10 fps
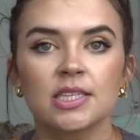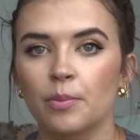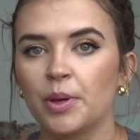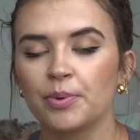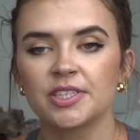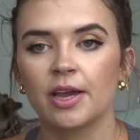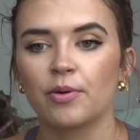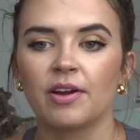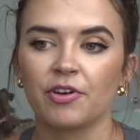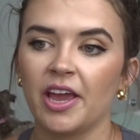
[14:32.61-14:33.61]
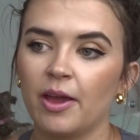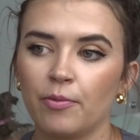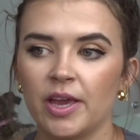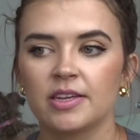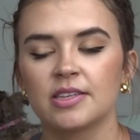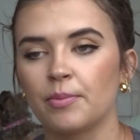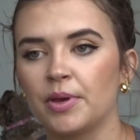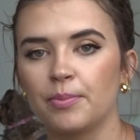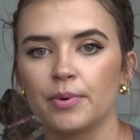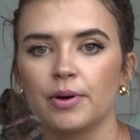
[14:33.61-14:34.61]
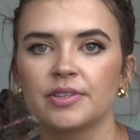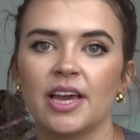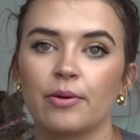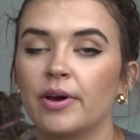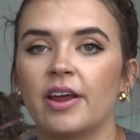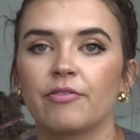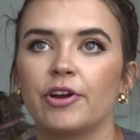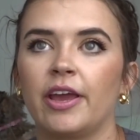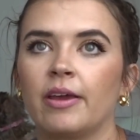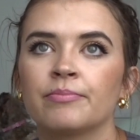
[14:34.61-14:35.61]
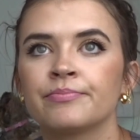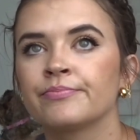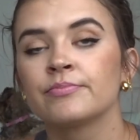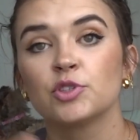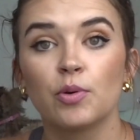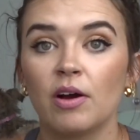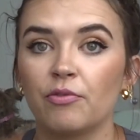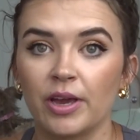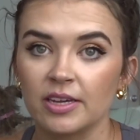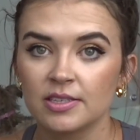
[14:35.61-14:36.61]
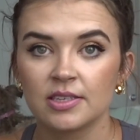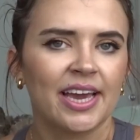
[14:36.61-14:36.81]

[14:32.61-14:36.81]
some people take one every 8 weeks, some people take one every 12 weeks.